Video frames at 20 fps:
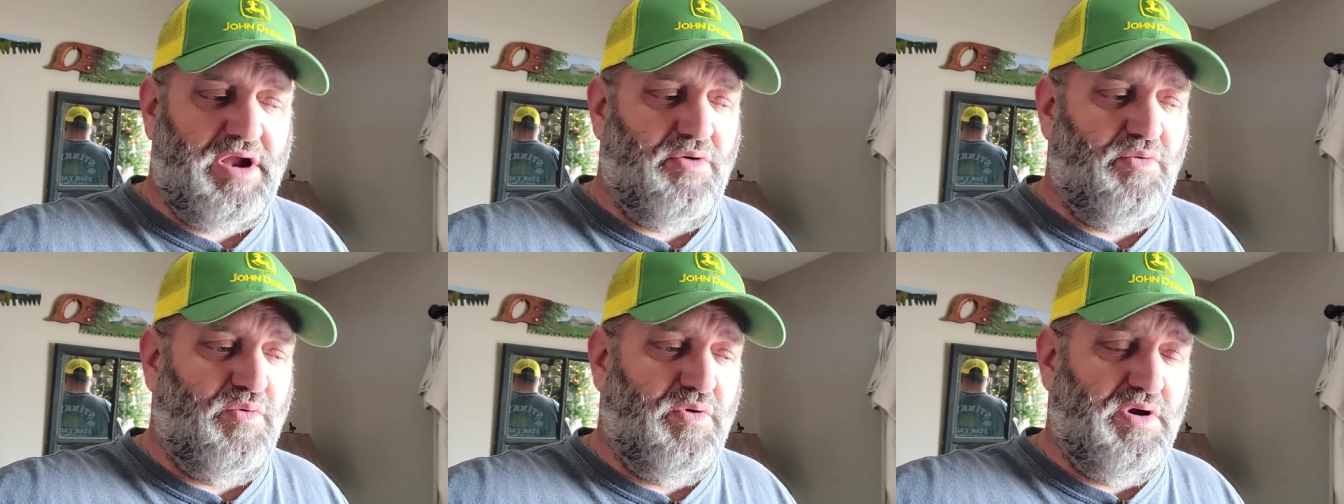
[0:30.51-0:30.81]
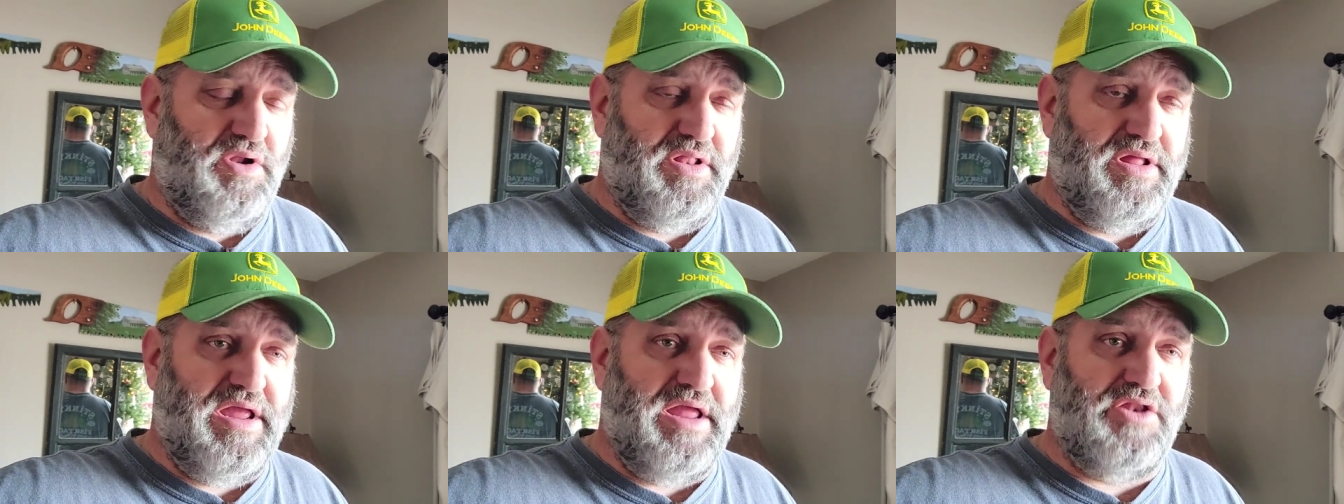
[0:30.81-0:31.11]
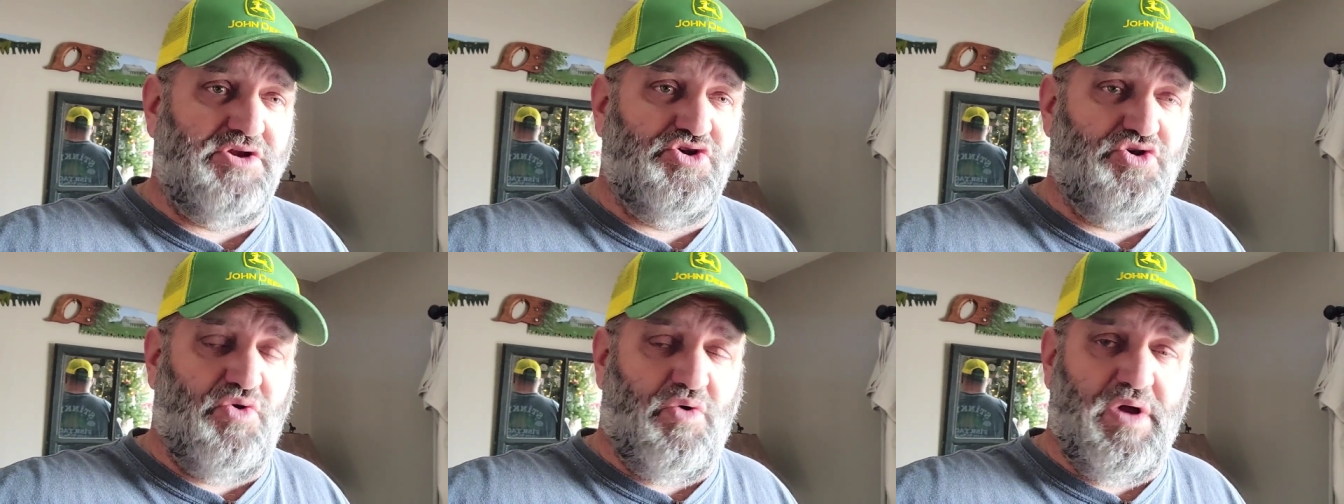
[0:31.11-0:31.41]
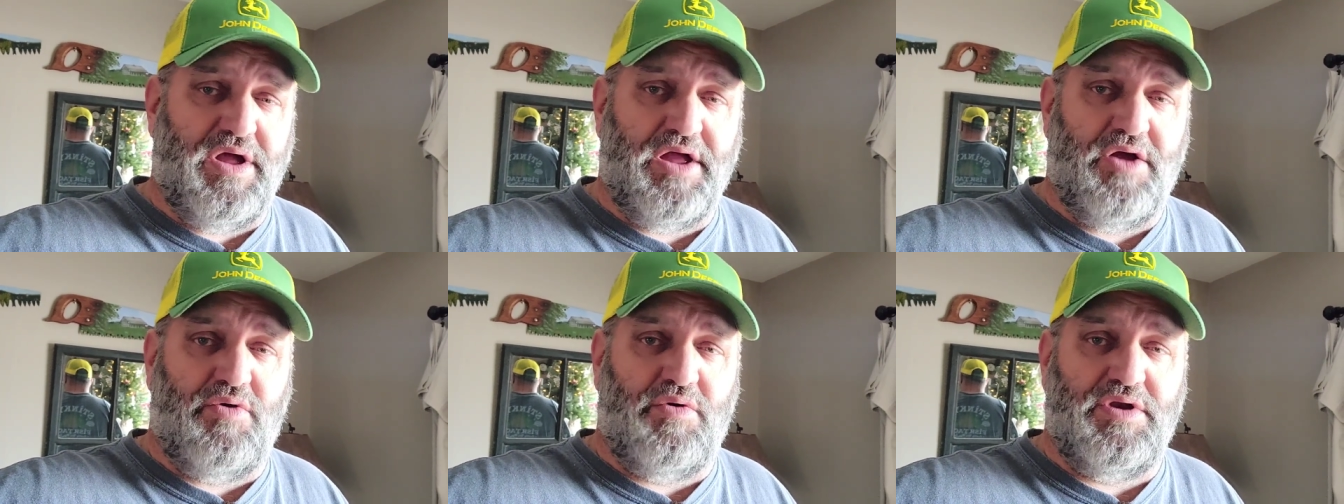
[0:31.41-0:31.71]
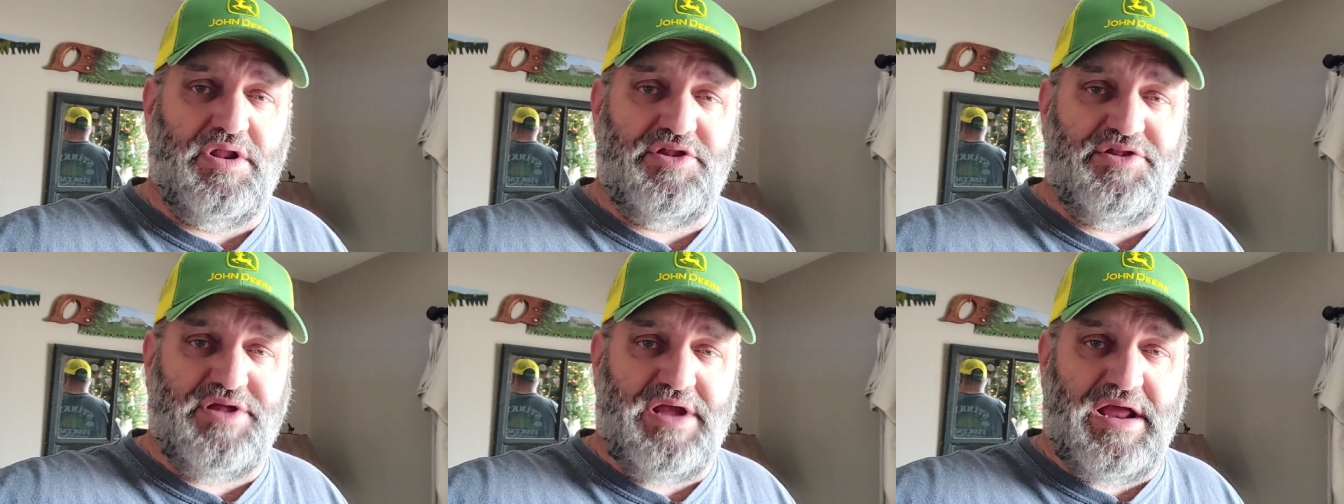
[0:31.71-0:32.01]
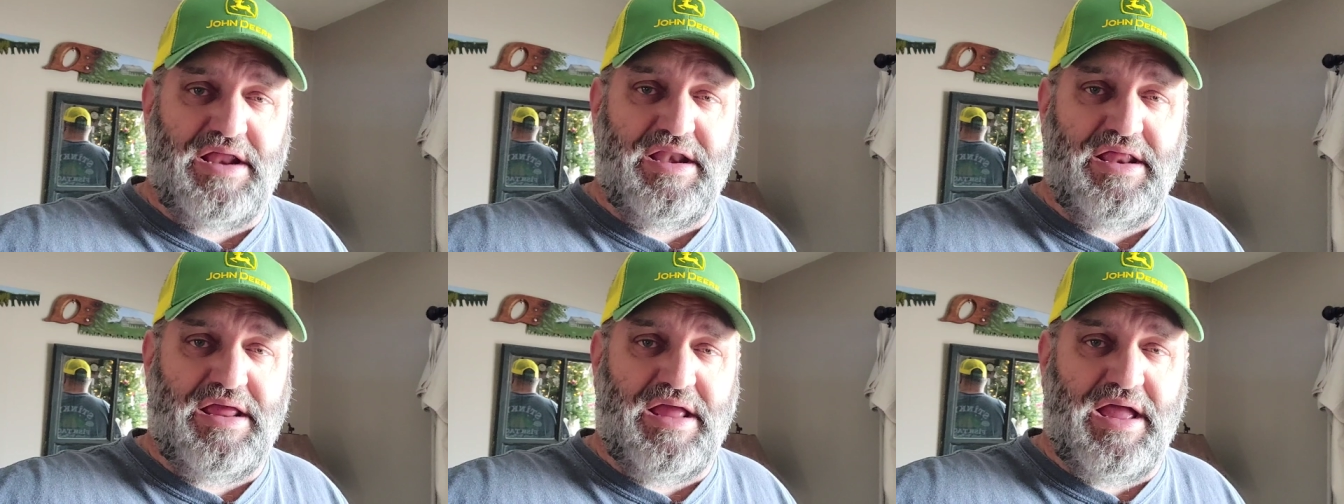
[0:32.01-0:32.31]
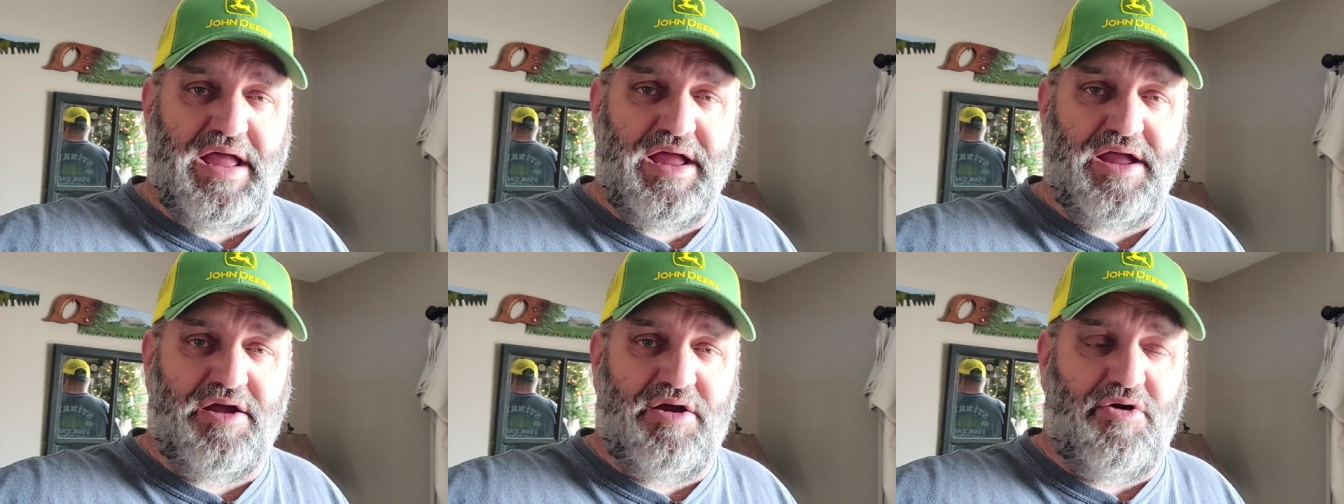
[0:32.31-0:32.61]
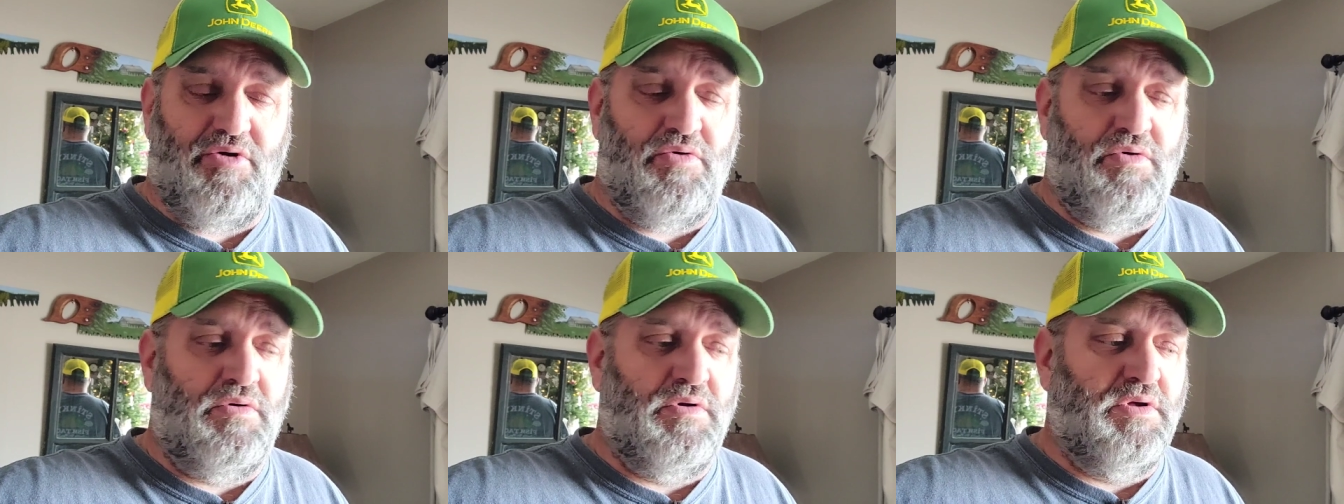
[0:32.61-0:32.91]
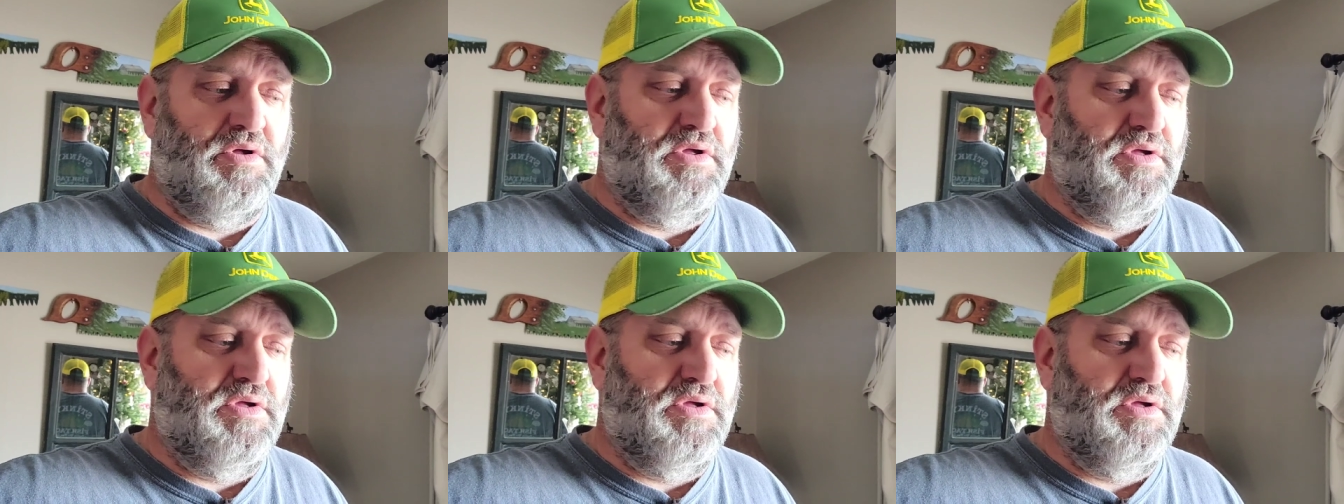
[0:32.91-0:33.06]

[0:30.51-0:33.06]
I really enjoy going to San Diego.